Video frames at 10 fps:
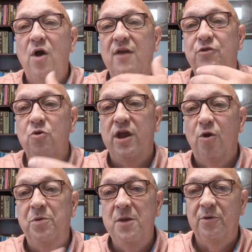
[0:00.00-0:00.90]
If you
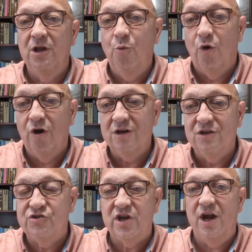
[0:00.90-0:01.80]
hear people at
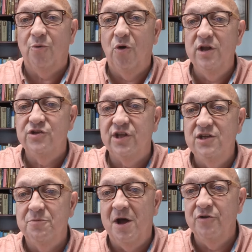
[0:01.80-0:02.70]
work say erroneous
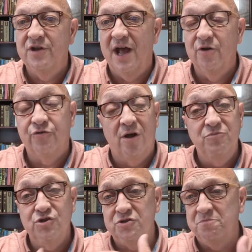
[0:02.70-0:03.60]
things about Donald
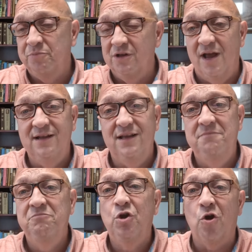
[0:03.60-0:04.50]
Trump, just
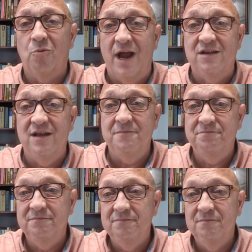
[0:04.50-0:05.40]
politely correct it
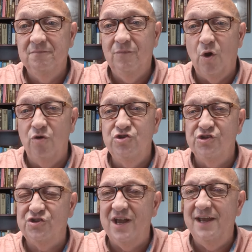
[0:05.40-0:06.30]
or
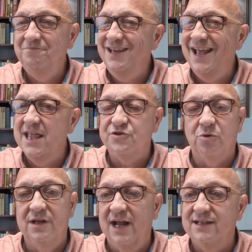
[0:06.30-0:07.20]
just say, yeah, that's
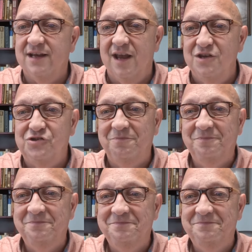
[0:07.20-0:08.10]
really not the case.
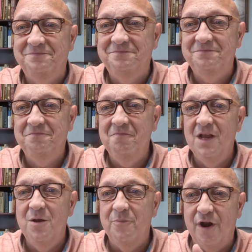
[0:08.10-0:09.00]

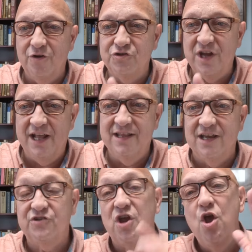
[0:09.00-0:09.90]
But understand
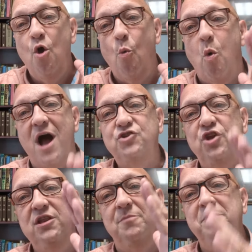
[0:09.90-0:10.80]
this,
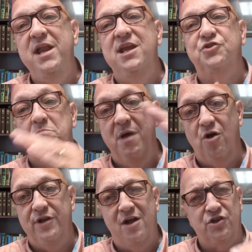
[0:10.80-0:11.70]
watching the media's
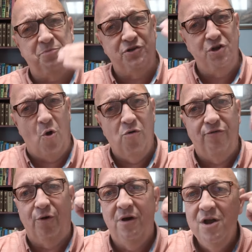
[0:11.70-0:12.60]
meltdown, especially
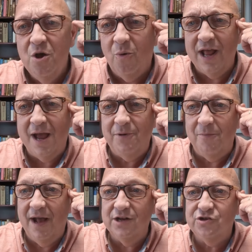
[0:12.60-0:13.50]
over what happened
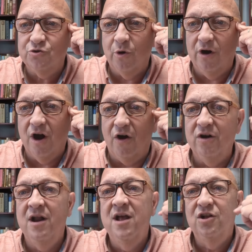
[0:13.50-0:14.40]
at Madison Square
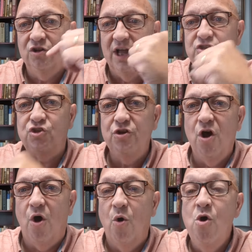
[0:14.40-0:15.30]
Garden, lets you
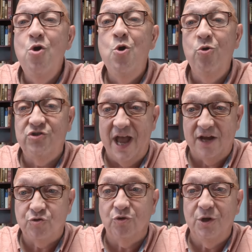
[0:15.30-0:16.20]
know who's
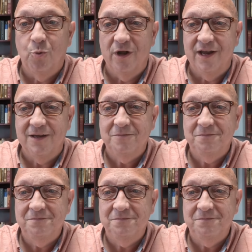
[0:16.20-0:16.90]
actually winning.